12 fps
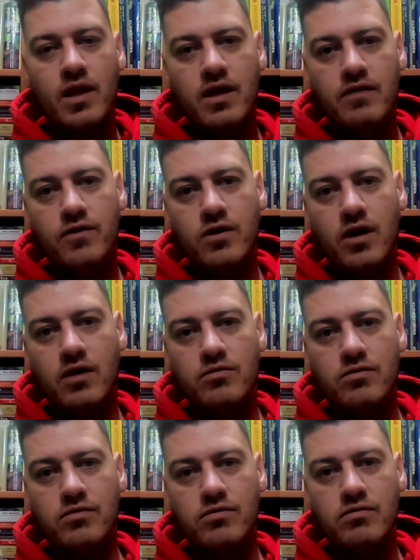If you go
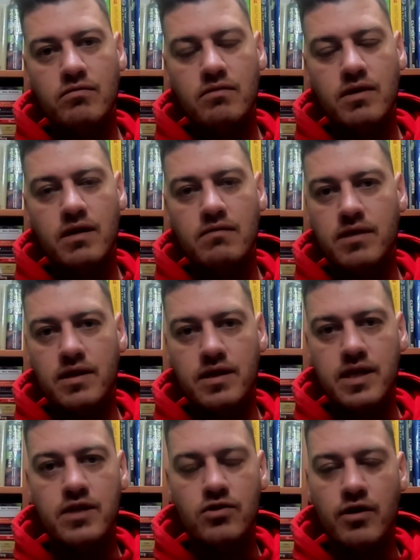to the
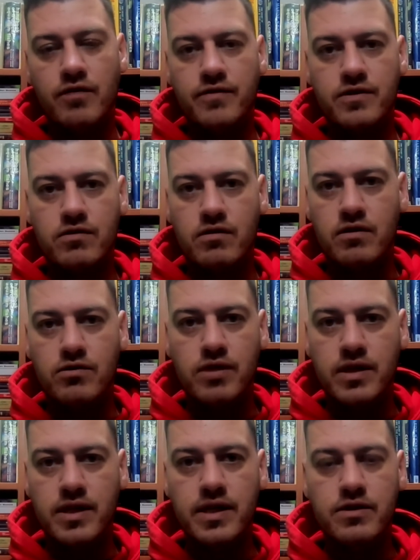deeds office to do
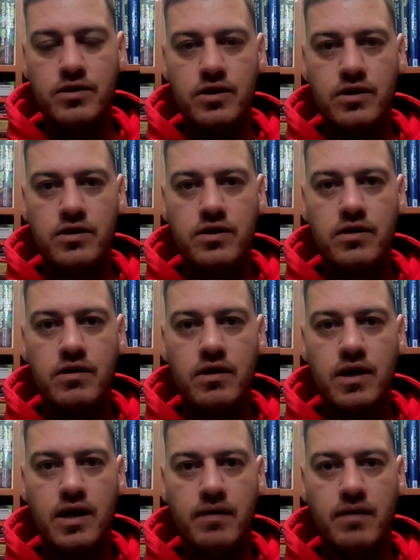a deed search,